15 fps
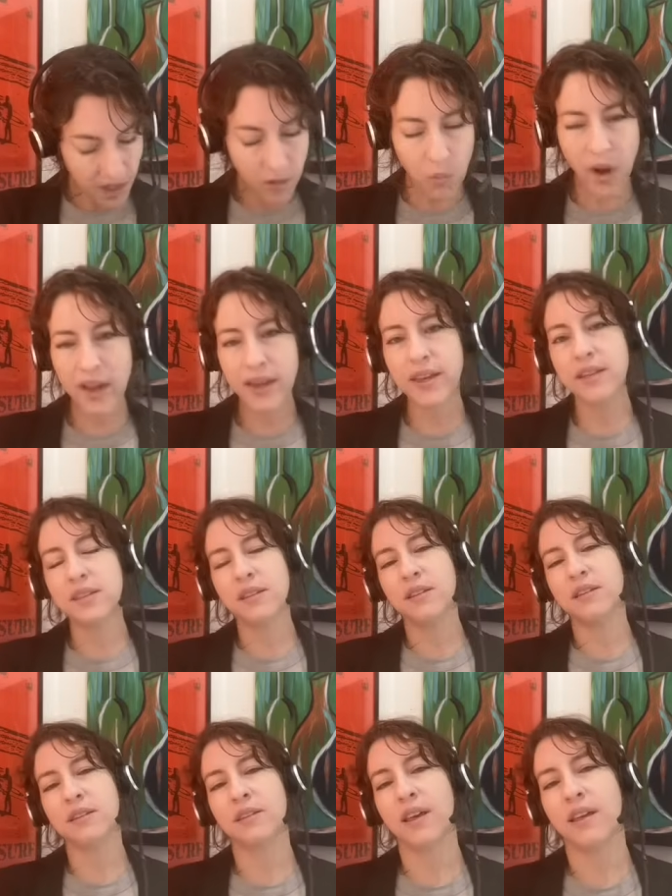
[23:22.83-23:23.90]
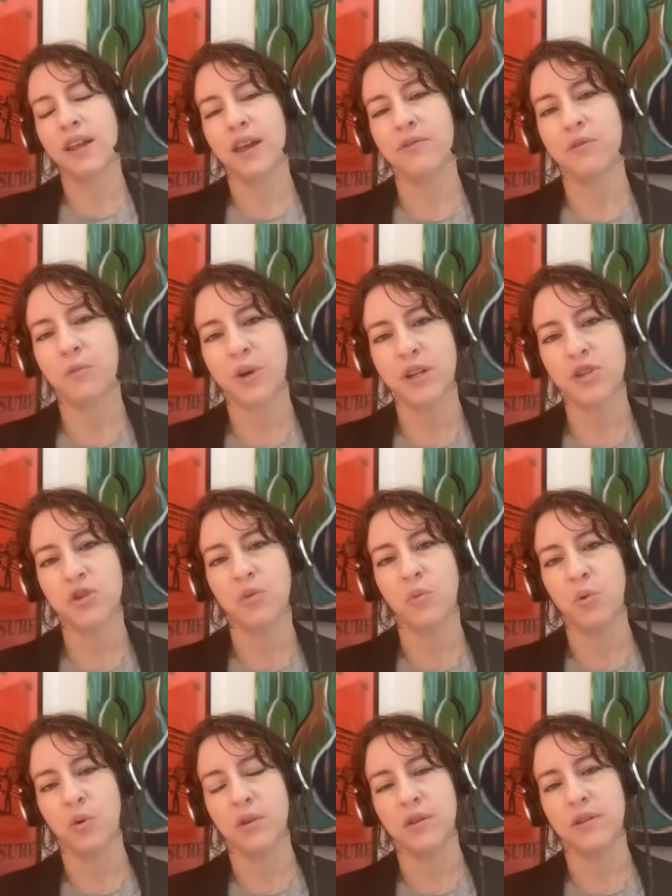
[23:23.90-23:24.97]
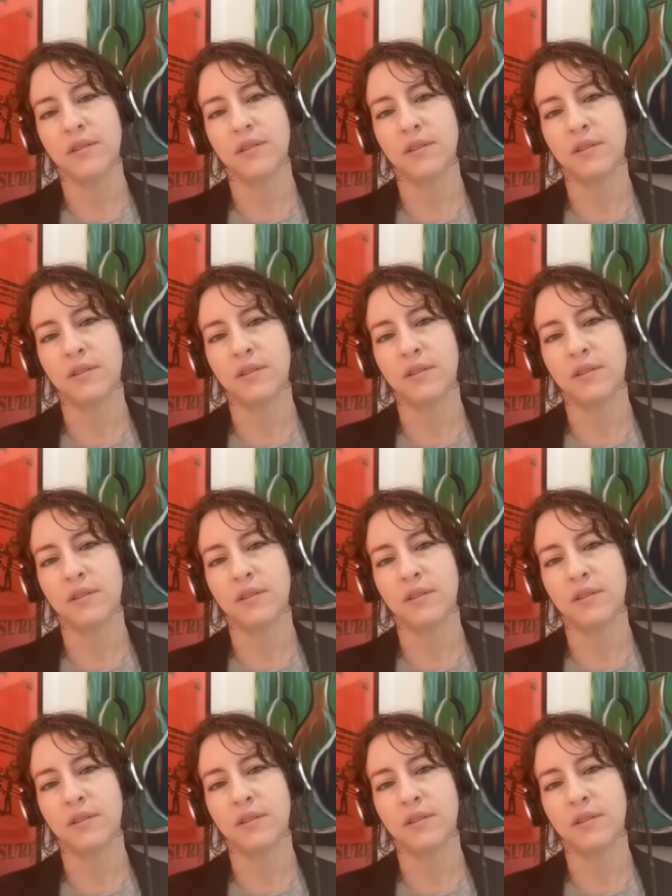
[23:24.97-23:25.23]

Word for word: Why is it that Evan Rachel Wood